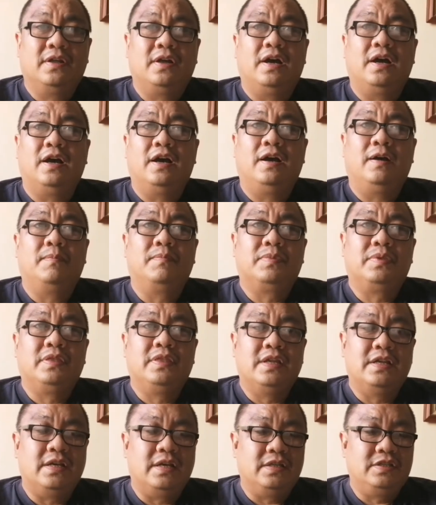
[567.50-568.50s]

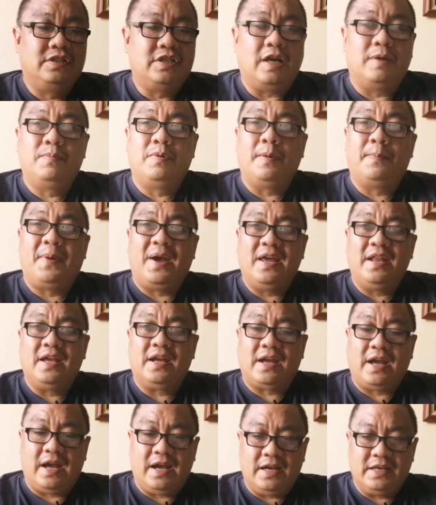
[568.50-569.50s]
the Jabra
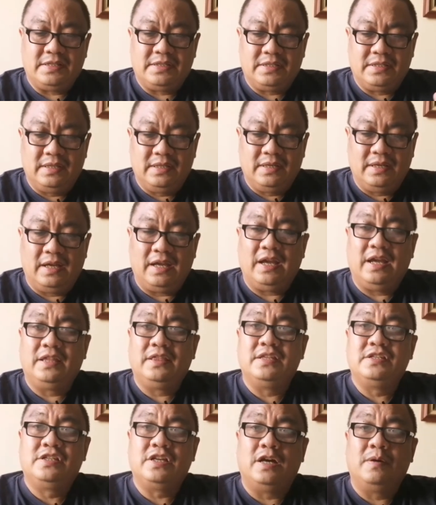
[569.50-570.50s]
Panacast
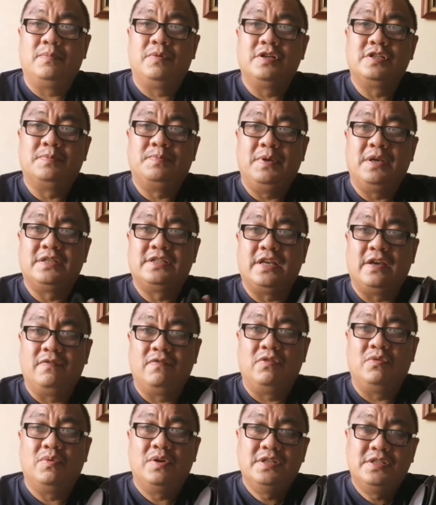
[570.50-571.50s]
and the Jabra Speak
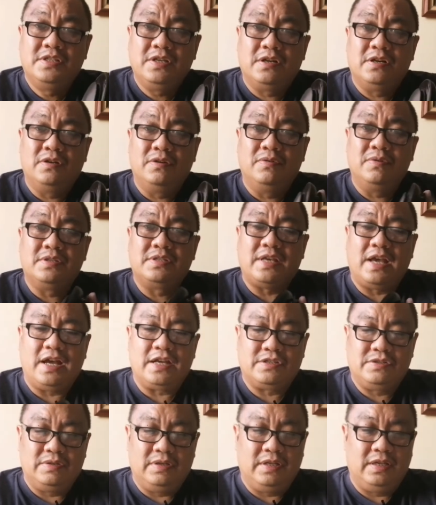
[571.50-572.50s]
710 is
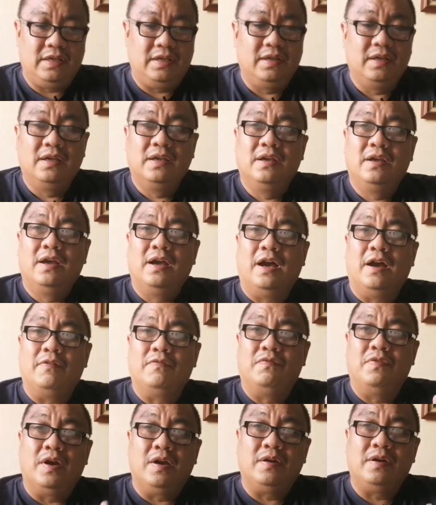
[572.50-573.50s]
actually
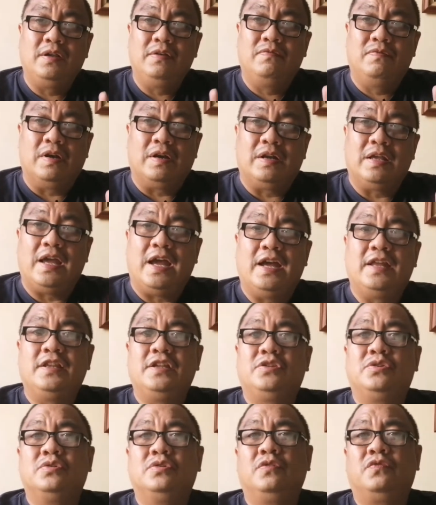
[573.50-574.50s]
a very, very
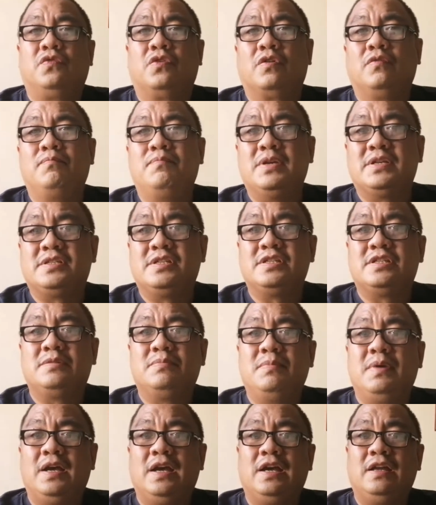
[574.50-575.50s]
handy tool for
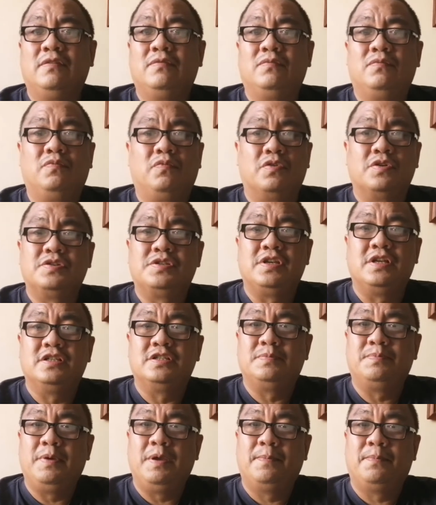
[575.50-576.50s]
businessmen, for
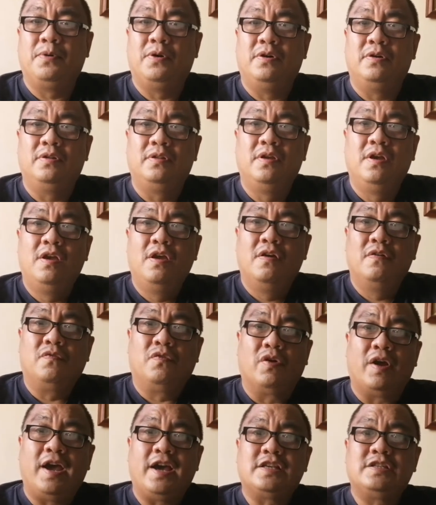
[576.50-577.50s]
salespeople,
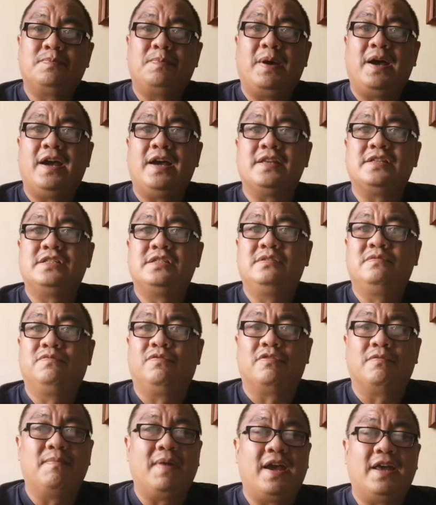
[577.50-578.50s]
for expats,
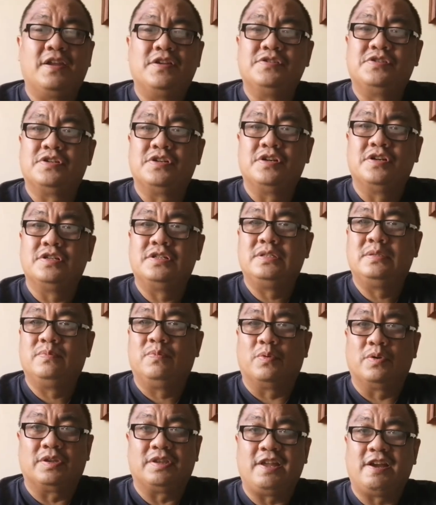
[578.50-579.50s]
for managers,
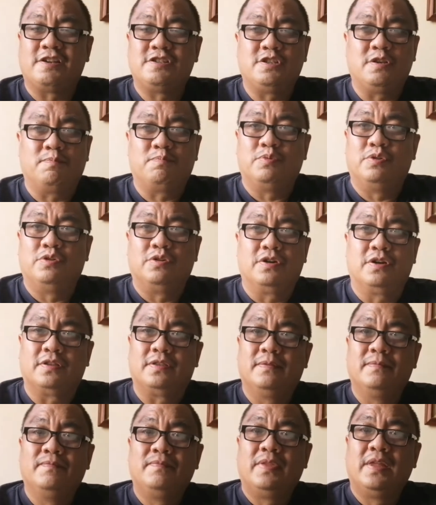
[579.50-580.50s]
for tech support,